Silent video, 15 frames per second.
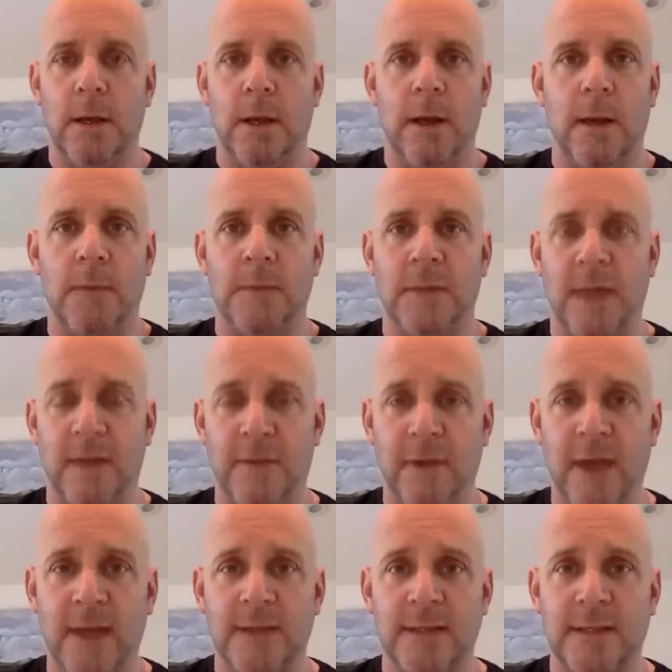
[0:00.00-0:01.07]
Um, have you
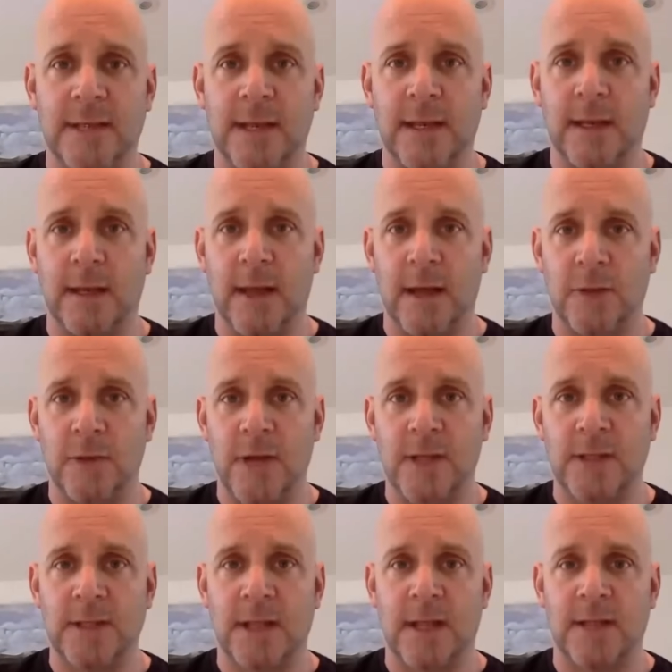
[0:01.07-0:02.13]
had to take a
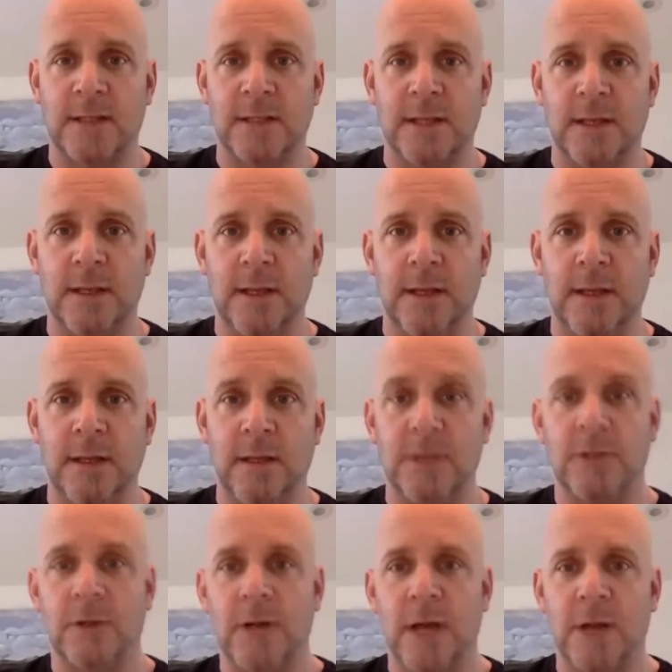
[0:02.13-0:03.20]
contracts class lately? Is
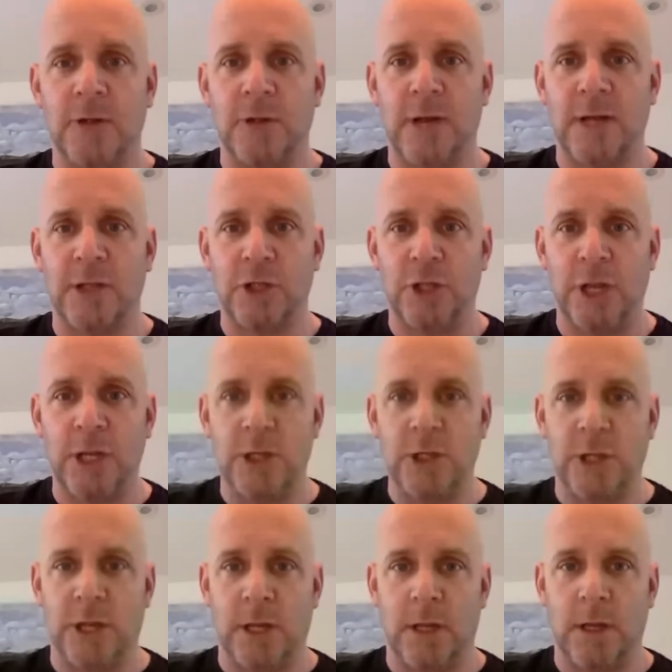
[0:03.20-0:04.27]
your contract
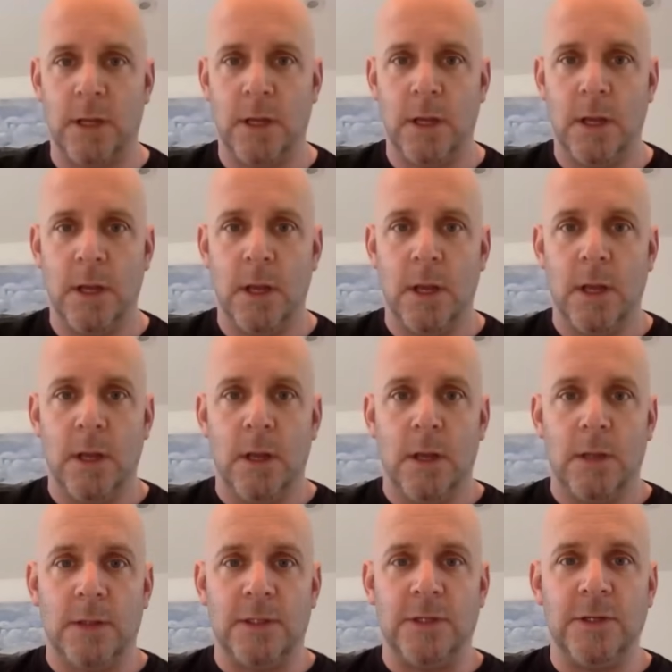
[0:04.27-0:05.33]
changing?
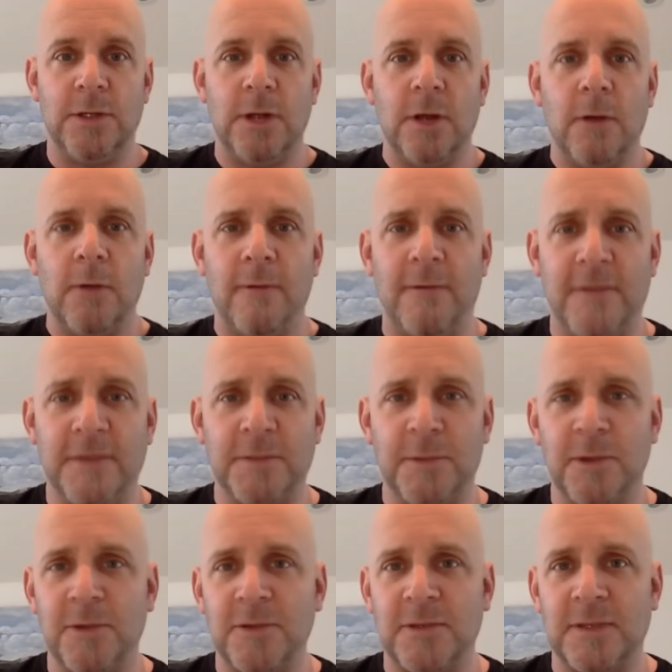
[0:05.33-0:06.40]
Did you know
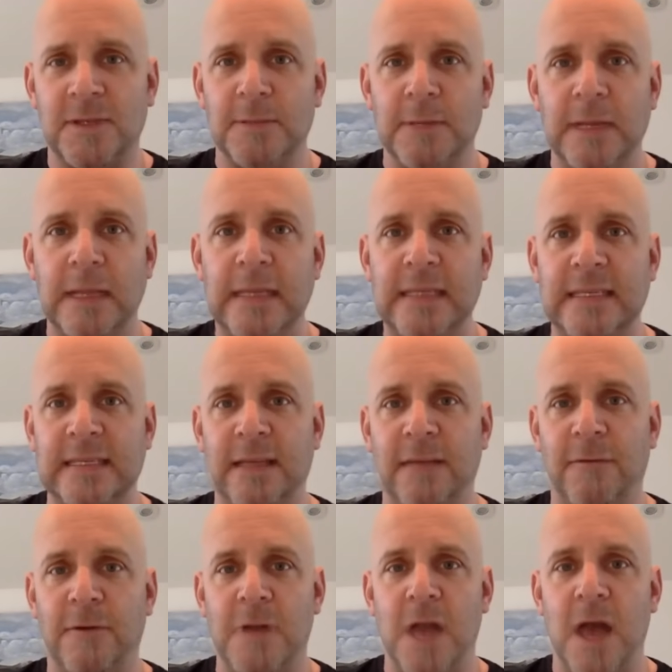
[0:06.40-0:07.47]
FSBOs typically sell
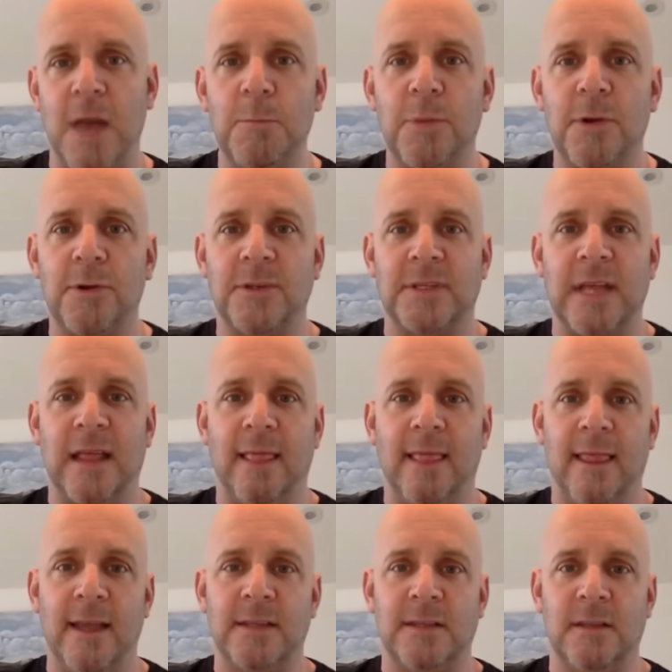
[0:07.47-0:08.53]
for 9%
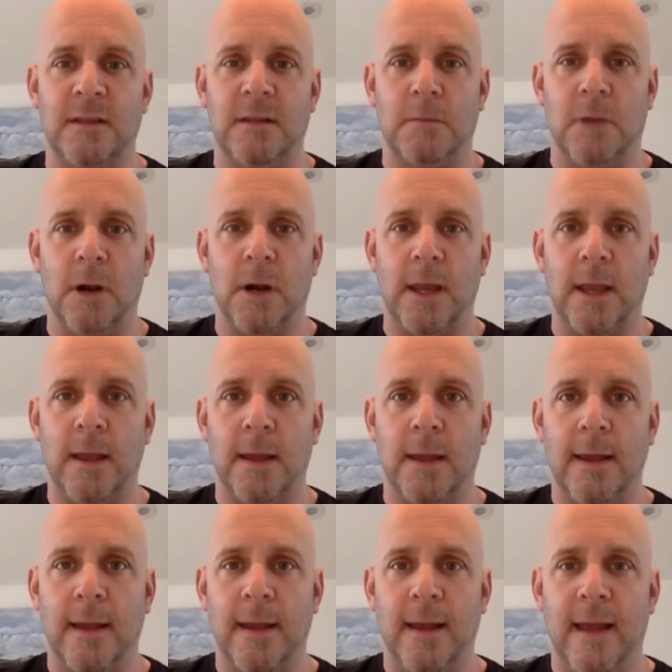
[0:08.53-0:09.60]
less than the
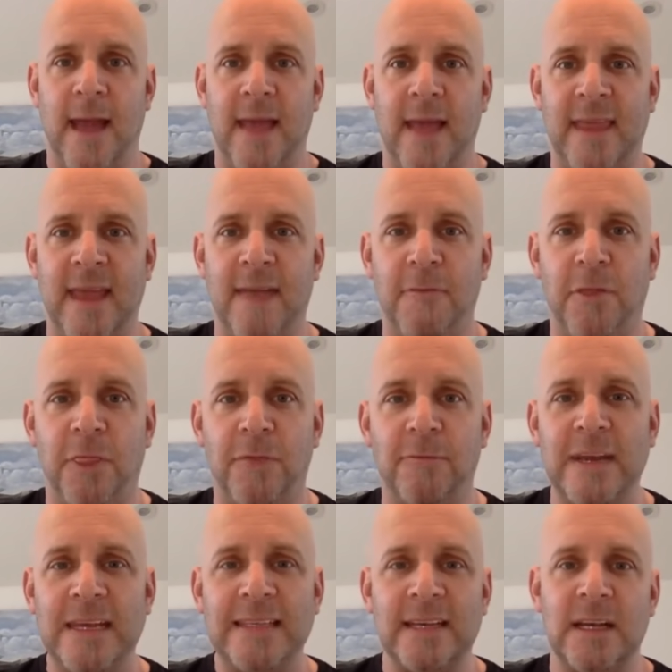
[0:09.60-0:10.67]
market and they have
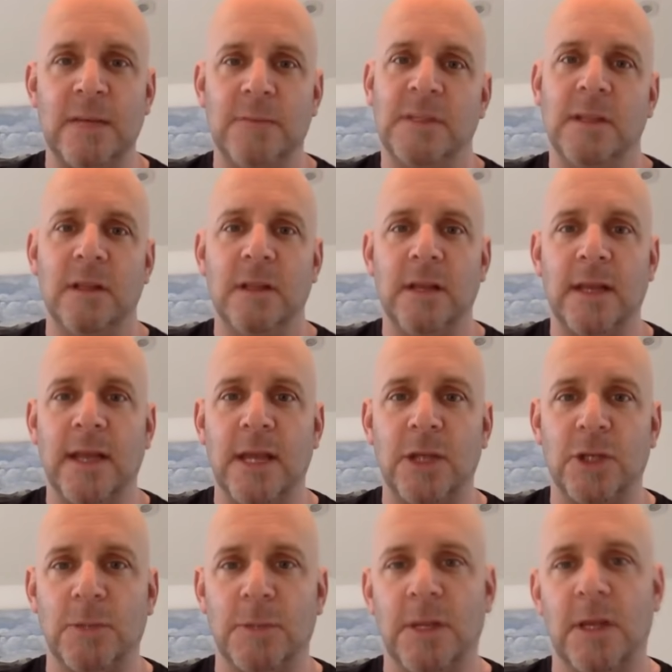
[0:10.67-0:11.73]
three times the
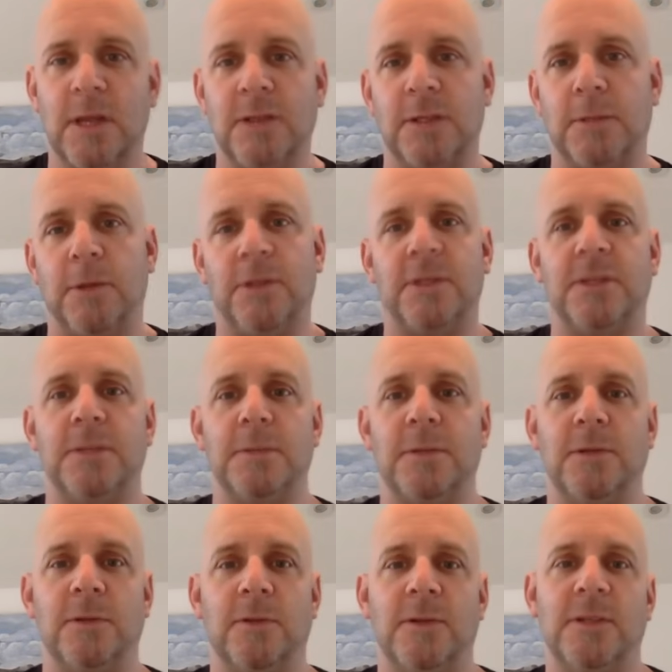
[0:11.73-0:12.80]
litigation because the
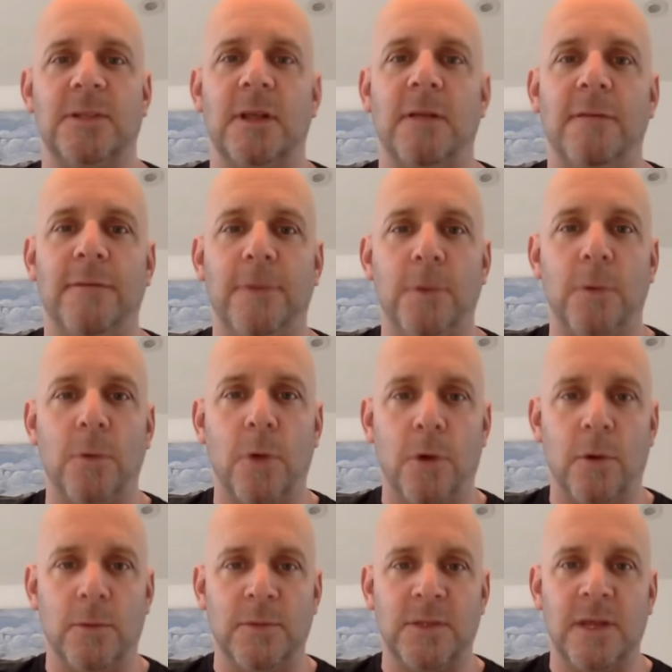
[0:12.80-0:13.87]
participants only sell a few
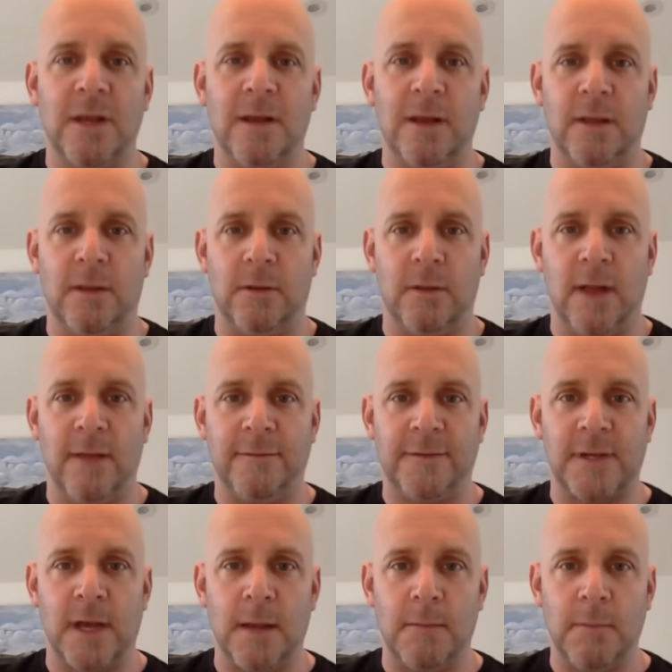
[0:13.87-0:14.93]
homes in their
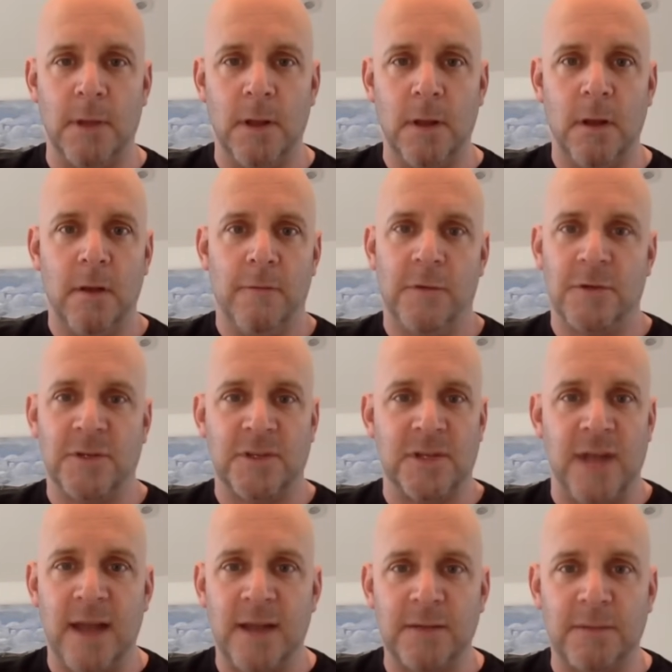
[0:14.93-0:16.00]
lifetime versus an
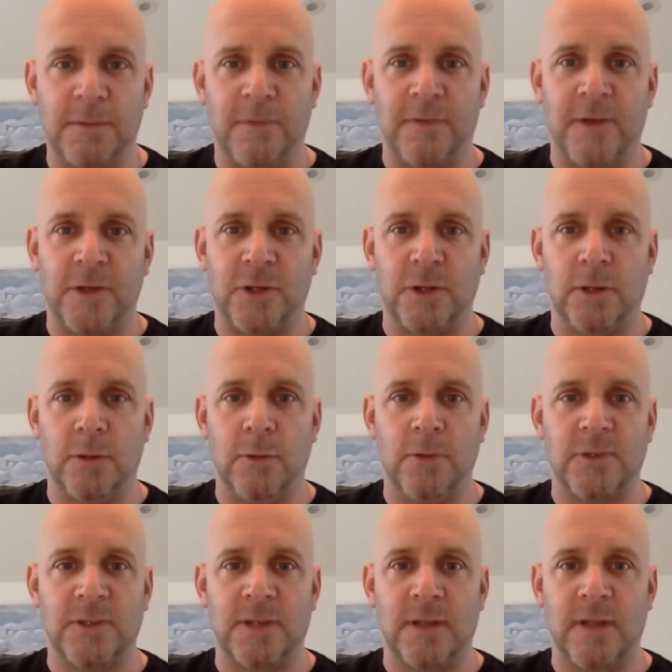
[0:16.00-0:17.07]
active professional who will
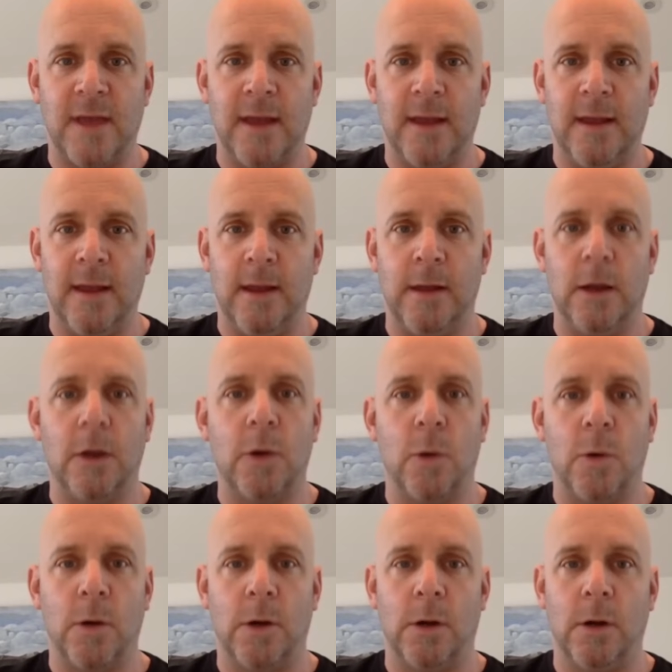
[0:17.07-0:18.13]
sell that in a
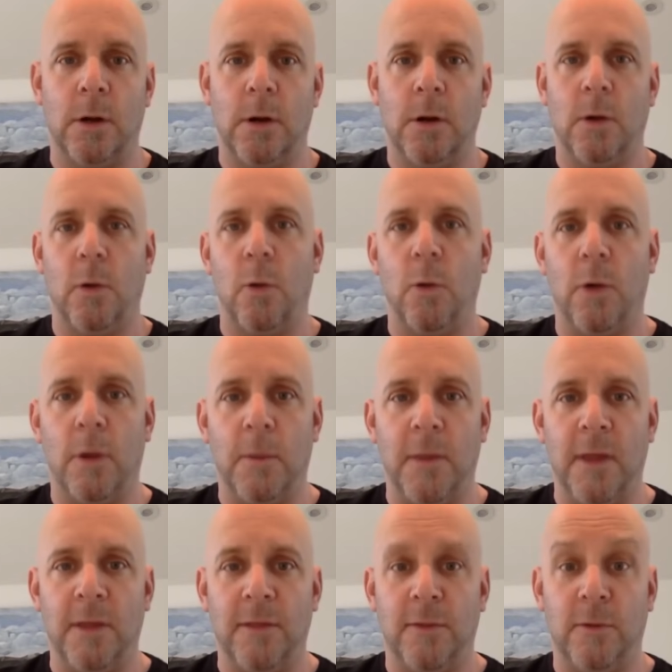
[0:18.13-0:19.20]
quarter or a
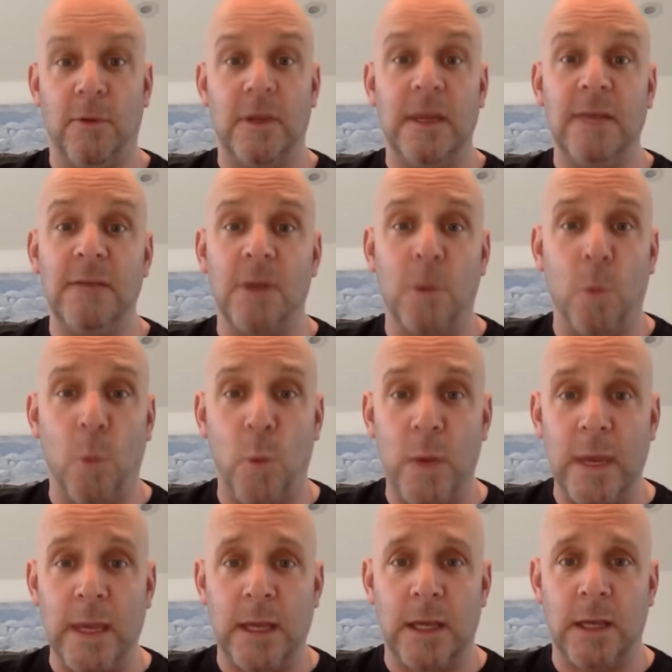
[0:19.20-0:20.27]
month or even a
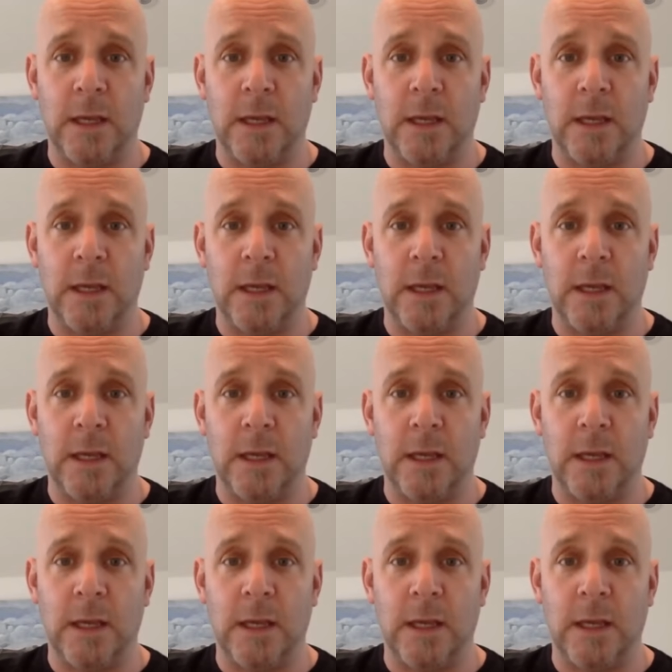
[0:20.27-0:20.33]
week?